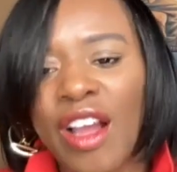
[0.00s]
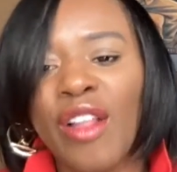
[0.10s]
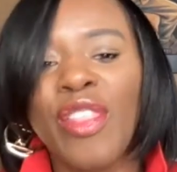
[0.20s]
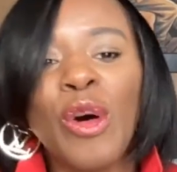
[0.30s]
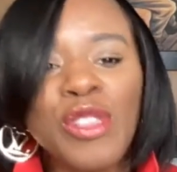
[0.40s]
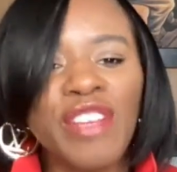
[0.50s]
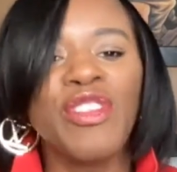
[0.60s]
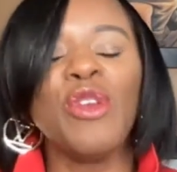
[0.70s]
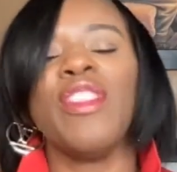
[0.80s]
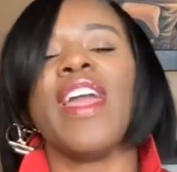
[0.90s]
Those of
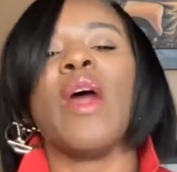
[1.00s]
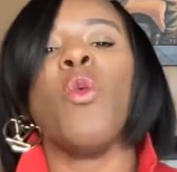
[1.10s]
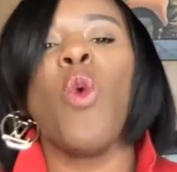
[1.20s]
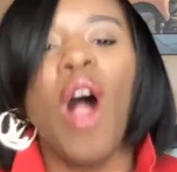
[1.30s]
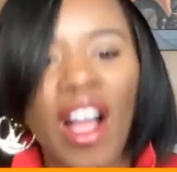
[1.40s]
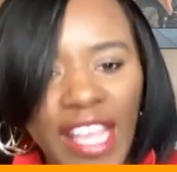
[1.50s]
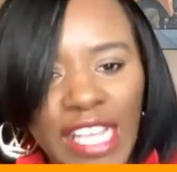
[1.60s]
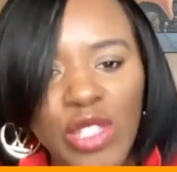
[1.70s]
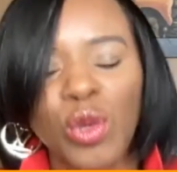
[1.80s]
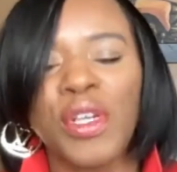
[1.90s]
you that are
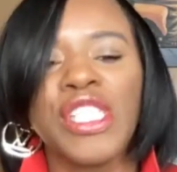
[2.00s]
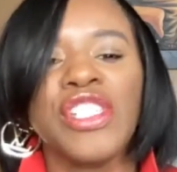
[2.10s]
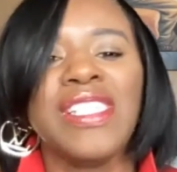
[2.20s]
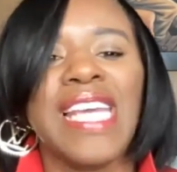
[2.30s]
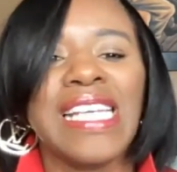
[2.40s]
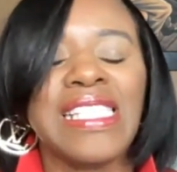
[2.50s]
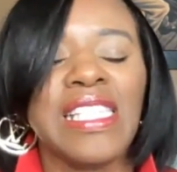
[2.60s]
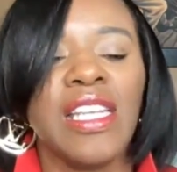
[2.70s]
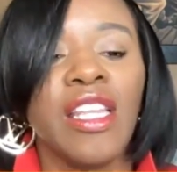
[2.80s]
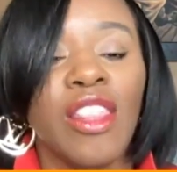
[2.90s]
walking towards your
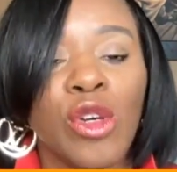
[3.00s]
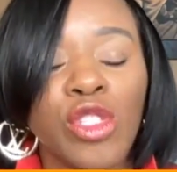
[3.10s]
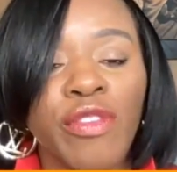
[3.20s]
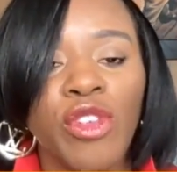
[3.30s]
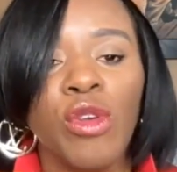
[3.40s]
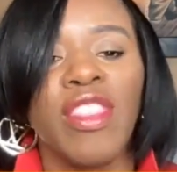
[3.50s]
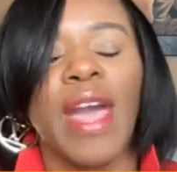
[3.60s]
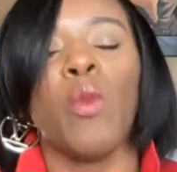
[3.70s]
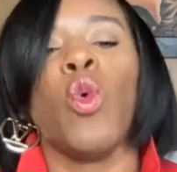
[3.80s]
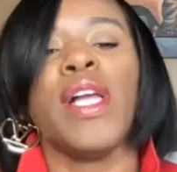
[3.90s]
destiny, those of you
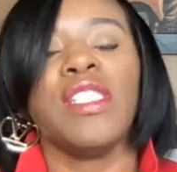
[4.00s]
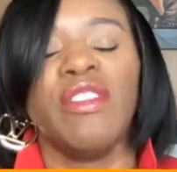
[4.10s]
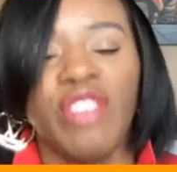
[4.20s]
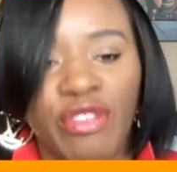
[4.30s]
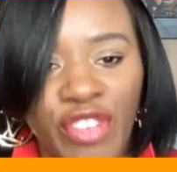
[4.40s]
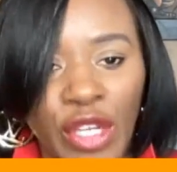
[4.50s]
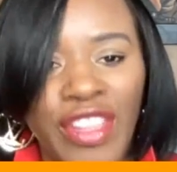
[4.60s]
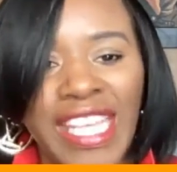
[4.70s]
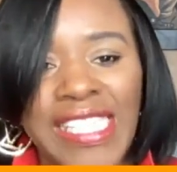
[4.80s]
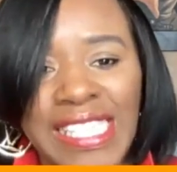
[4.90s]
that want to fulfill
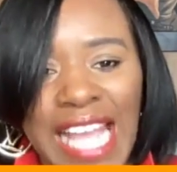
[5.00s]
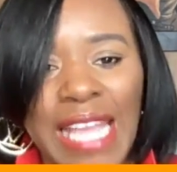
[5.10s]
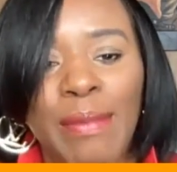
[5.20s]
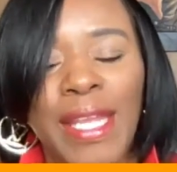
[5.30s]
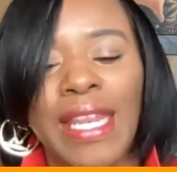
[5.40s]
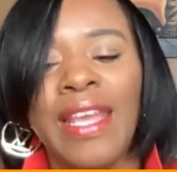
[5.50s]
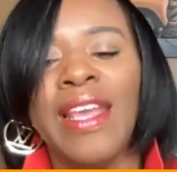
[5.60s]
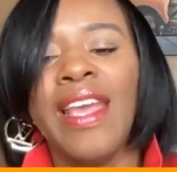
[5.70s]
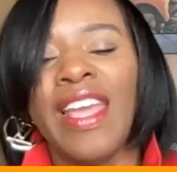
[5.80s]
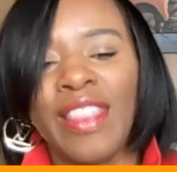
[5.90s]
the assignment
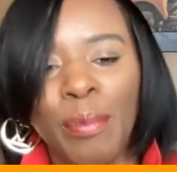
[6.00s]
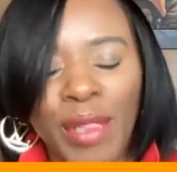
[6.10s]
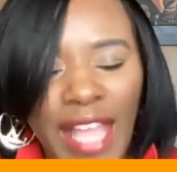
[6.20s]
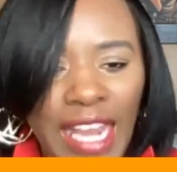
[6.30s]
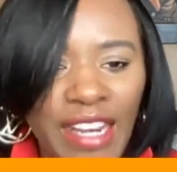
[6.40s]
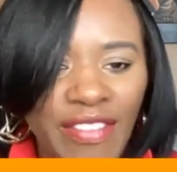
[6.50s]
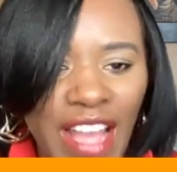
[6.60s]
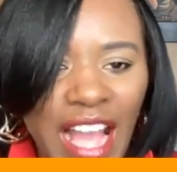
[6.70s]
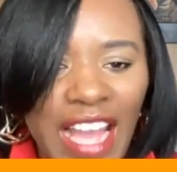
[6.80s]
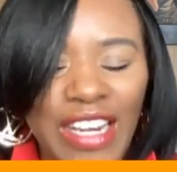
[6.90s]
and the plan of
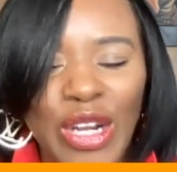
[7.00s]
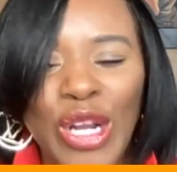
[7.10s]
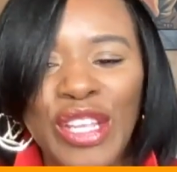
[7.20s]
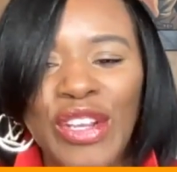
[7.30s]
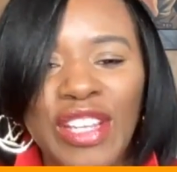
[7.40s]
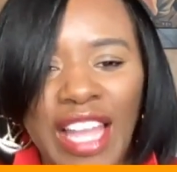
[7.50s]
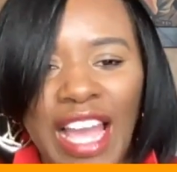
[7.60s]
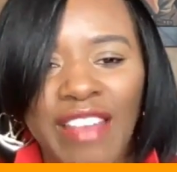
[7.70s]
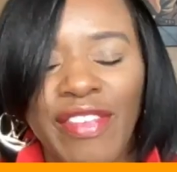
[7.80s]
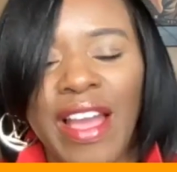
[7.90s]
God on your
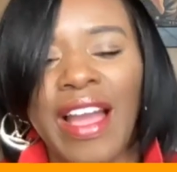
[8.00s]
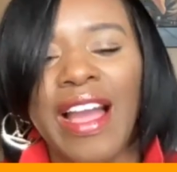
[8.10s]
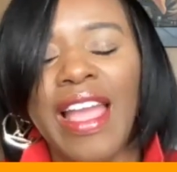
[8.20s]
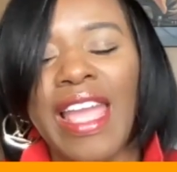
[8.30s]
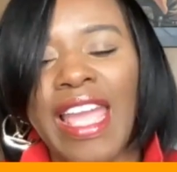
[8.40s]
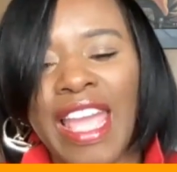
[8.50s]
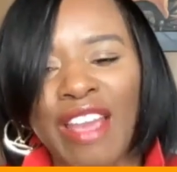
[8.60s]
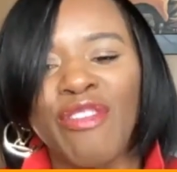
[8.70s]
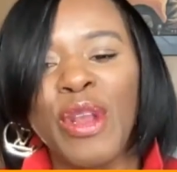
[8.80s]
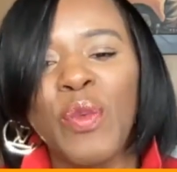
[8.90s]
life,
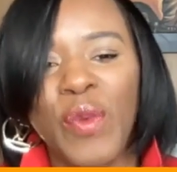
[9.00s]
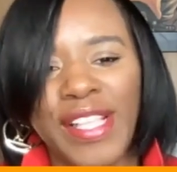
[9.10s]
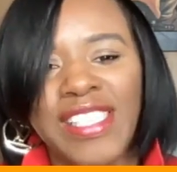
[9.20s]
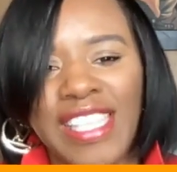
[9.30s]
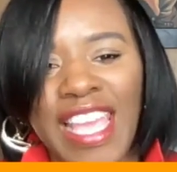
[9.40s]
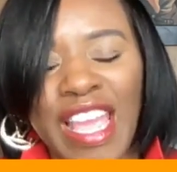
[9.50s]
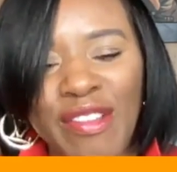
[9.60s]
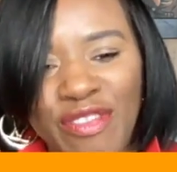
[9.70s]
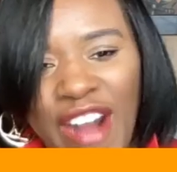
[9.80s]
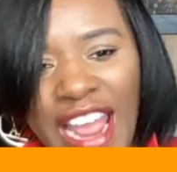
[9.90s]
every Wednesday
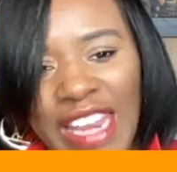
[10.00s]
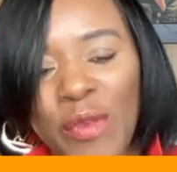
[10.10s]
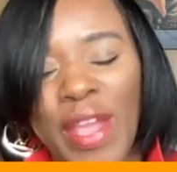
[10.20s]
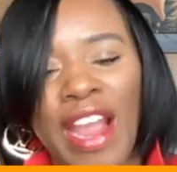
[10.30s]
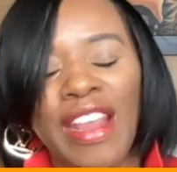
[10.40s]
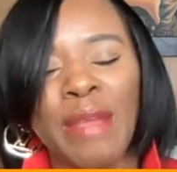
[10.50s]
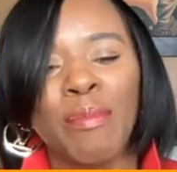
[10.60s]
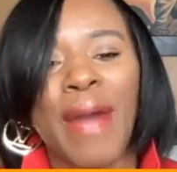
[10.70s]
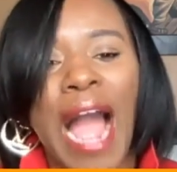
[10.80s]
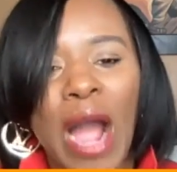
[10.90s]
and Friday, we are
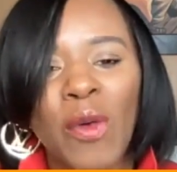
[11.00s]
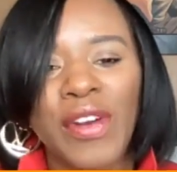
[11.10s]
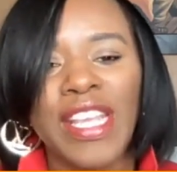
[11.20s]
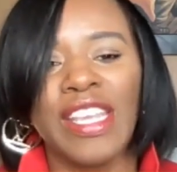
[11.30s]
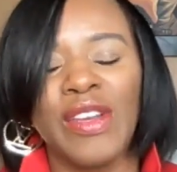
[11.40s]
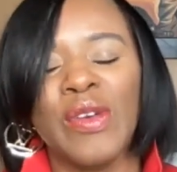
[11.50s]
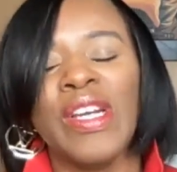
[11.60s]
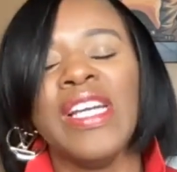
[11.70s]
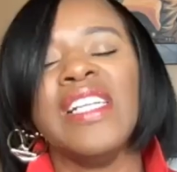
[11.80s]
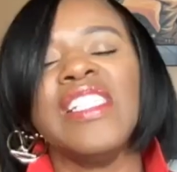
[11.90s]
empowering you
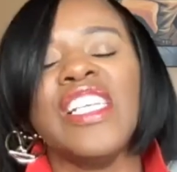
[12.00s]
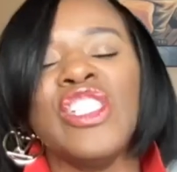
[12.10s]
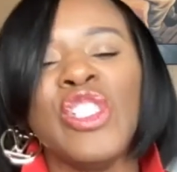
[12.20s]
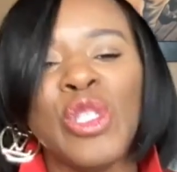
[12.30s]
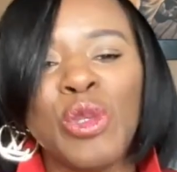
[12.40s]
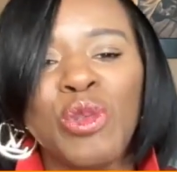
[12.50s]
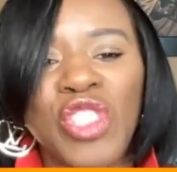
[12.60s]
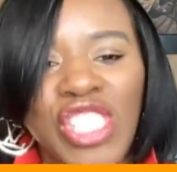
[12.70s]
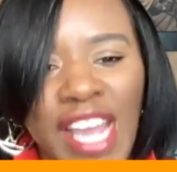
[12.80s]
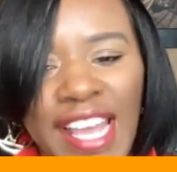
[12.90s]
to do
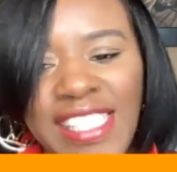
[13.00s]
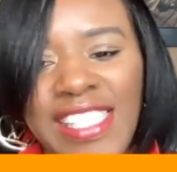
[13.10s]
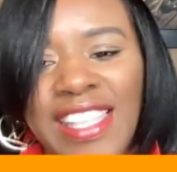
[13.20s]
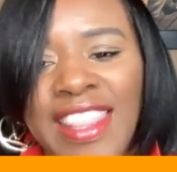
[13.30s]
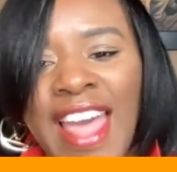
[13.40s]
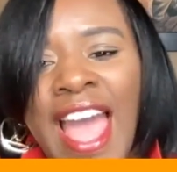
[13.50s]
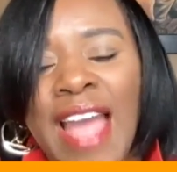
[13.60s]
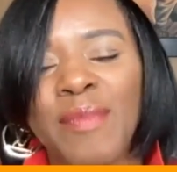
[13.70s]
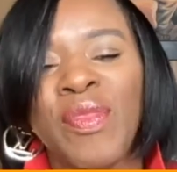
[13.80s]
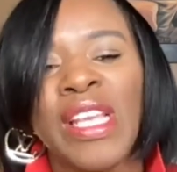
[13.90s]
just that.
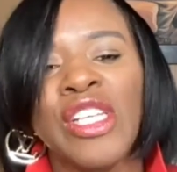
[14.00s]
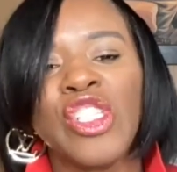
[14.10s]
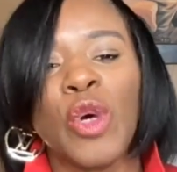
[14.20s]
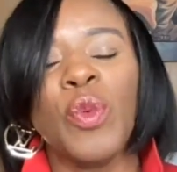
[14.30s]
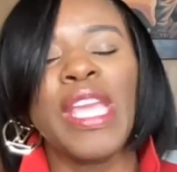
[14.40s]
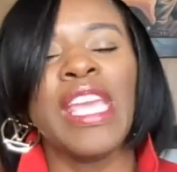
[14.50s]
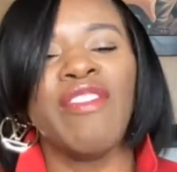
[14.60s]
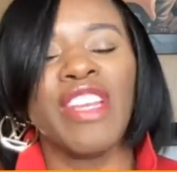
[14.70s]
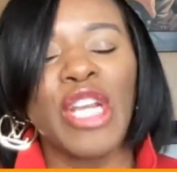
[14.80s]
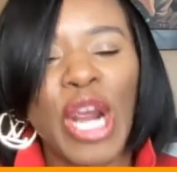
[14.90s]
So we
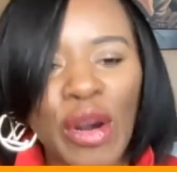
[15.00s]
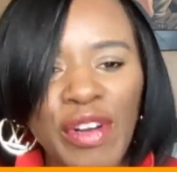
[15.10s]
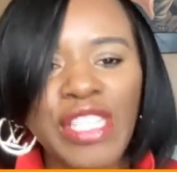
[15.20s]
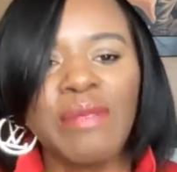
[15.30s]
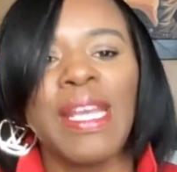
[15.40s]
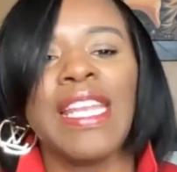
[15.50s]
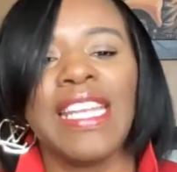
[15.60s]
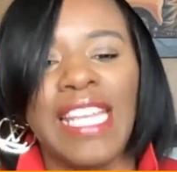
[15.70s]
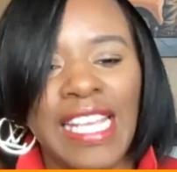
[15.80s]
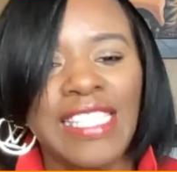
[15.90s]
give encouragement
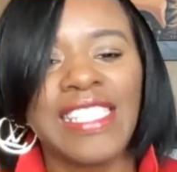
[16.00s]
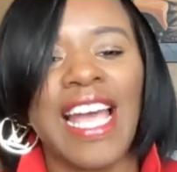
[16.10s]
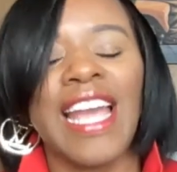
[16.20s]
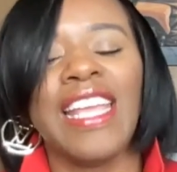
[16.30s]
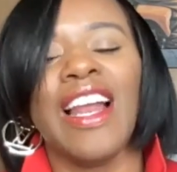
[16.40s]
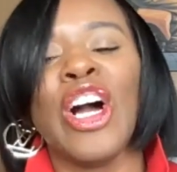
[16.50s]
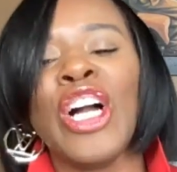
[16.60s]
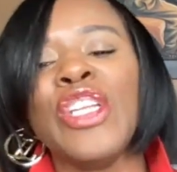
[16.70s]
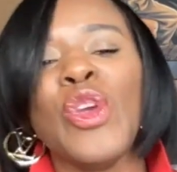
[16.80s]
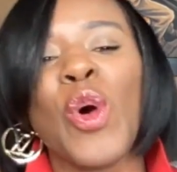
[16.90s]
and insight
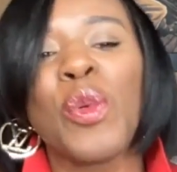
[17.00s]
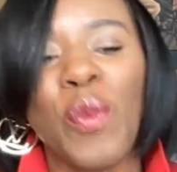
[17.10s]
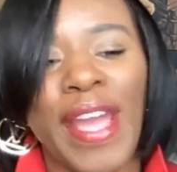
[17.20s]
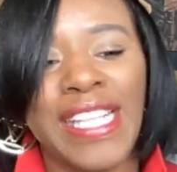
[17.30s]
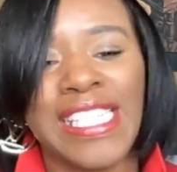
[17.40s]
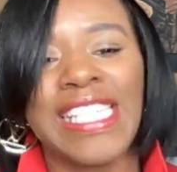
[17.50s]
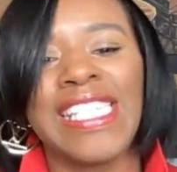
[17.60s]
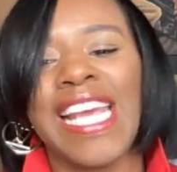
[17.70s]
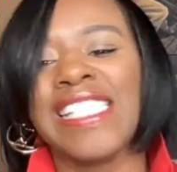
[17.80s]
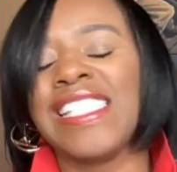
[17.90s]
on your way to
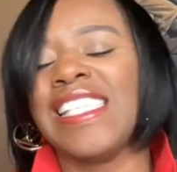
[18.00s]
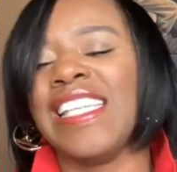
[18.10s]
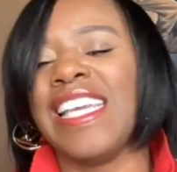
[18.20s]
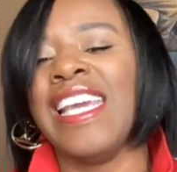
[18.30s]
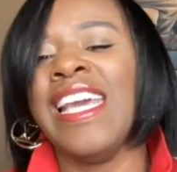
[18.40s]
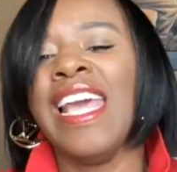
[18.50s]
destiny.